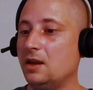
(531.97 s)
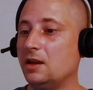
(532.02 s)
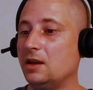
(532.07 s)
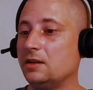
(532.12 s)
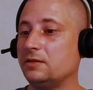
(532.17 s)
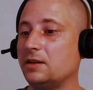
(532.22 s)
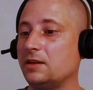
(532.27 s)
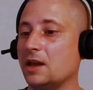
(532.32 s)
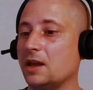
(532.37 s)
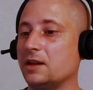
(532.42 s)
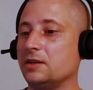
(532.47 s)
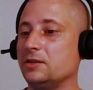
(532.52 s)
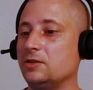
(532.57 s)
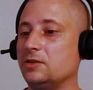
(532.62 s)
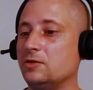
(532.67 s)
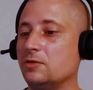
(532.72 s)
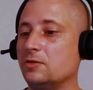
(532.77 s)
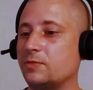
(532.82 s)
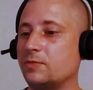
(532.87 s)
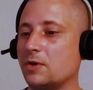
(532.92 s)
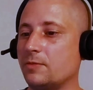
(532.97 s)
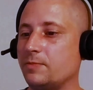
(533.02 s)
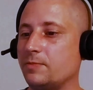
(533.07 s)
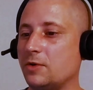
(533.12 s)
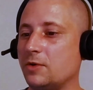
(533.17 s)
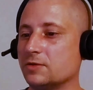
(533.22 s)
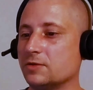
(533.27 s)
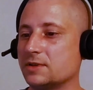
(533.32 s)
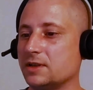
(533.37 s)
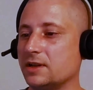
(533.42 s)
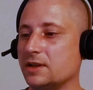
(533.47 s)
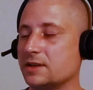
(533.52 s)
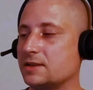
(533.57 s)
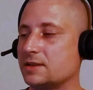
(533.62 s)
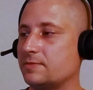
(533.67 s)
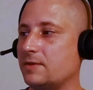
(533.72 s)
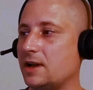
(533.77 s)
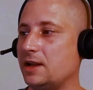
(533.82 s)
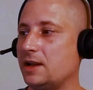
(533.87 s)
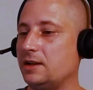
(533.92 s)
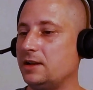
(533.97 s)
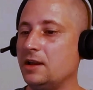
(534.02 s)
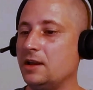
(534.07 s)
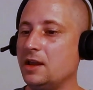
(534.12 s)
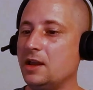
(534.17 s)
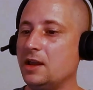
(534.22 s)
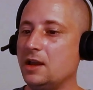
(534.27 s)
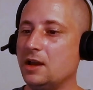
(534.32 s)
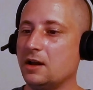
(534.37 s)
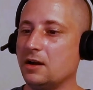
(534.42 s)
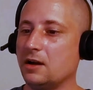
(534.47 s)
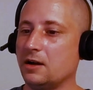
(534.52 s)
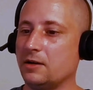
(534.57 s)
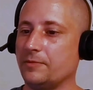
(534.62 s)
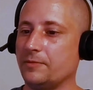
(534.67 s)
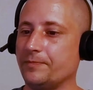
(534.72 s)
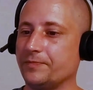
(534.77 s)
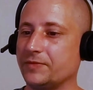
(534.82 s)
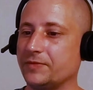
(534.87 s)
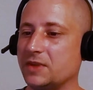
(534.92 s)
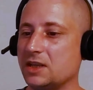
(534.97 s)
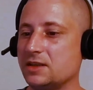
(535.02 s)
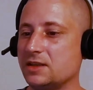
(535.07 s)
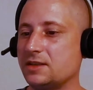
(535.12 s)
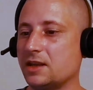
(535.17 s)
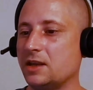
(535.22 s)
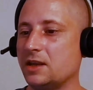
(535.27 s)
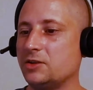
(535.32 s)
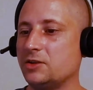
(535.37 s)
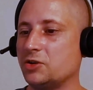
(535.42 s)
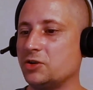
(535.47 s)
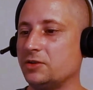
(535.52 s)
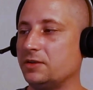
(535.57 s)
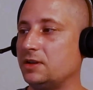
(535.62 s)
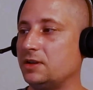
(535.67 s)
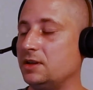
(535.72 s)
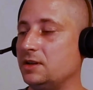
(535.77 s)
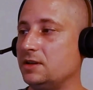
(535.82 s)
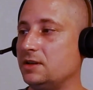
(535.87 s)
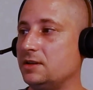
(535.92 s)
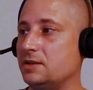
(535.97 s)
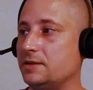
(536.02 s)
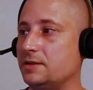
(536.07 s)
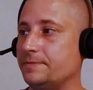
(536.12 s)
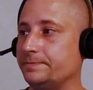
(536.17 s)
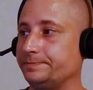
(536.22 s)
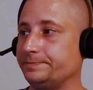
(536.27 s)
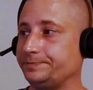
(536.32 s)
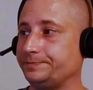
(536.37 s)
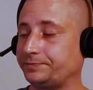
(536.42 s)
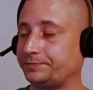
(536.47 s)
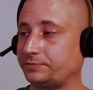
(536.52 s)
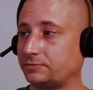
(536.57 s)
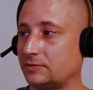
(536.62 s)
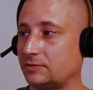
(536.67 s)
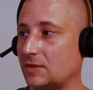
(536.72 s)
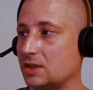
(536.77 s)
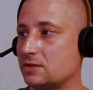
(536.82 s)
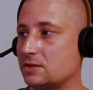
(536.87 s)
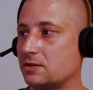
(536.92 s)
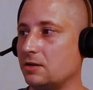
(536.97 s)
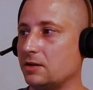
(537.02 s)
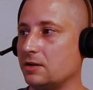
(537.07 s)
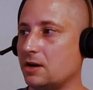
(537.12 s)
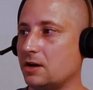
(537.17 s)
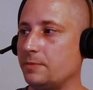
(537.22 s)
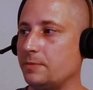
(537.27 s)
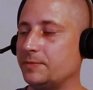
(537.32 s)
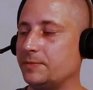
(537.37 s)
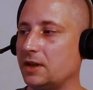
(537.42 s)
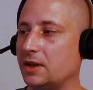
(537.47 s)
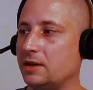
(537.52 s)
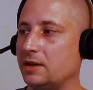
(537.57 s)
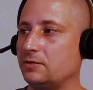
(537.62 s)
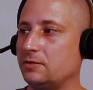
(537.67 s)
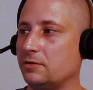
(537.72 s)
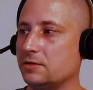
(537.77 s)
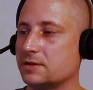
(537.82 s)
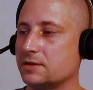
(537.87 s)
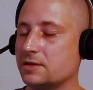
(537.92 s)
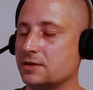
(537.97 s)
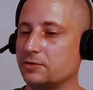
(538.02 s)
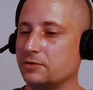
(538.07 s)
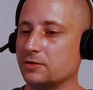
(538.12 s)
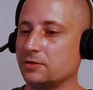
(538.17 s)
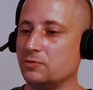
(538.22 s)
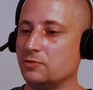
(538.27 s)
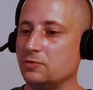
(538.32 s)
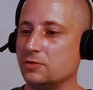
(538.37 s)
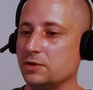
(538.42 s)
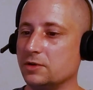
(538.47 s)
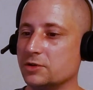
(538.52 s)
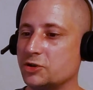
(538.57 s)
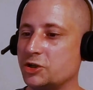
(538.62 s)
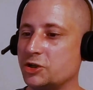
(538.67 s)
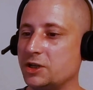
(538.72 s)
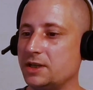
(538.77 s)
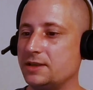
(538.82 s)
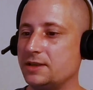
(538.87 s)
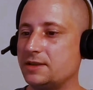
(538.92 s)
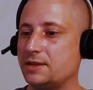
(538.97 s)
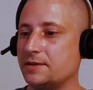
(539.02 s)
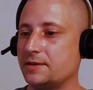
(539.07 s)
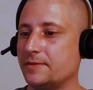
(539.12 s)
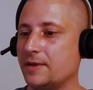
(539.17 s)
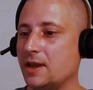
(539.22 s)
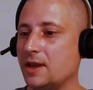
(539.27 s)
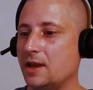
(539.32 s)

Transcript: Then new proposal as well. This agent, he is going to update also the Google Sheets.